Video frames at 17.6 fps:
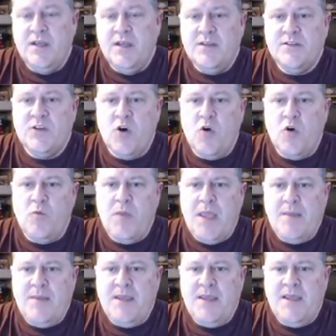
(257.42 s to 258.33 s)
So
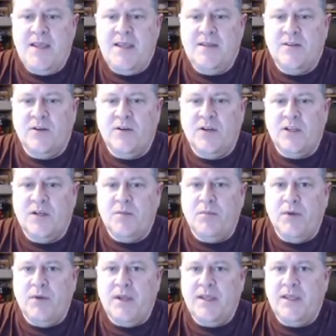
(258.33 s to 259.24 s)
maybe they're going to
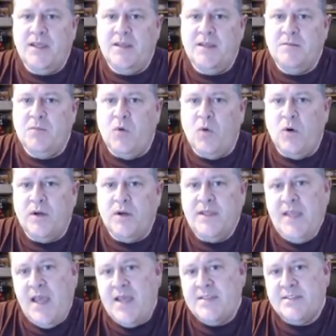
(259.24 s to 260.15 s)
bring in more
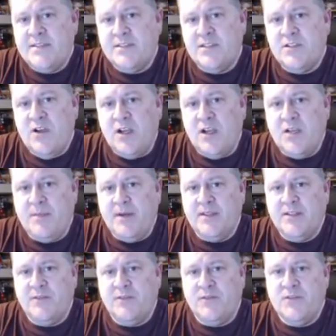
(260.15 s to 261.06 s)
guests to talk
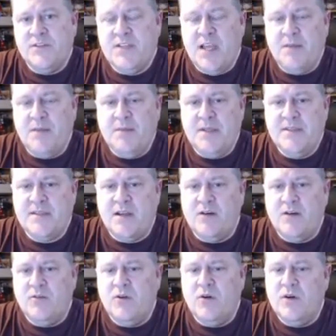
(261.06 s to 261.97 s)
about different segments. I
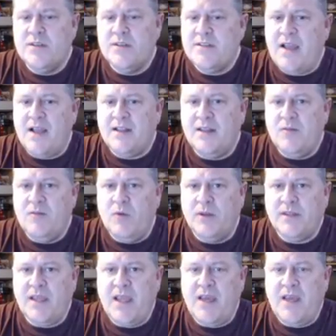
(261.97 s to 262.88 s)
don't know exactly
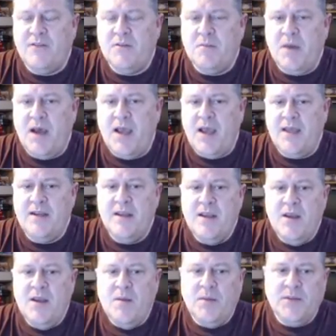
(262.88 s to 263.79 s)
what they have in mind,
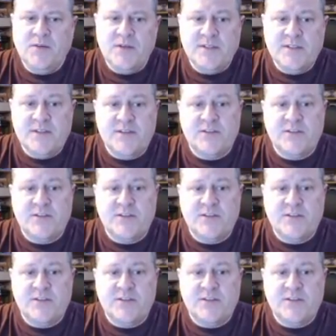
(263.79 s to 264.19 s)
but there is a